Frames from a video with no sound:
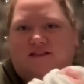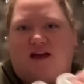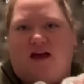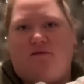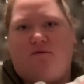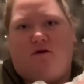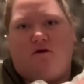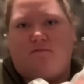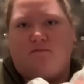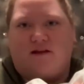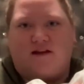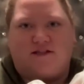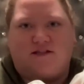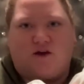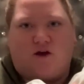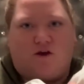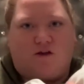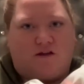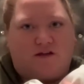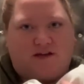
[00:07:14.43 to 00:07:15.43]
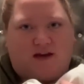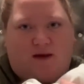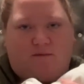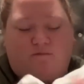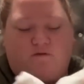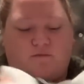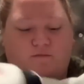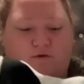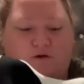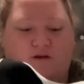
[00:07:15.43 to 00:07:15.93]
I wear men's all the time
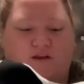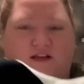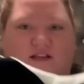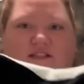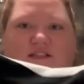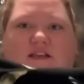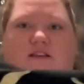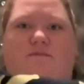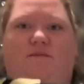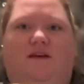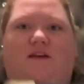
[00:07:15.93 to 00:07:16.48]
from Burlington